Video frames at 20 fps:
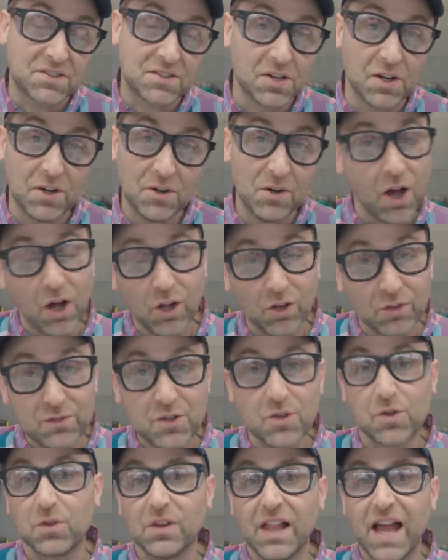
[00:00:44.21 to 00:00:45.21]
So all of
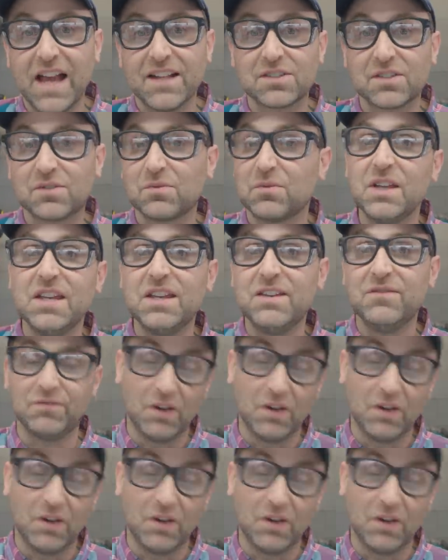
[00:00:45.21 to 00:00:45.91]
you Class 3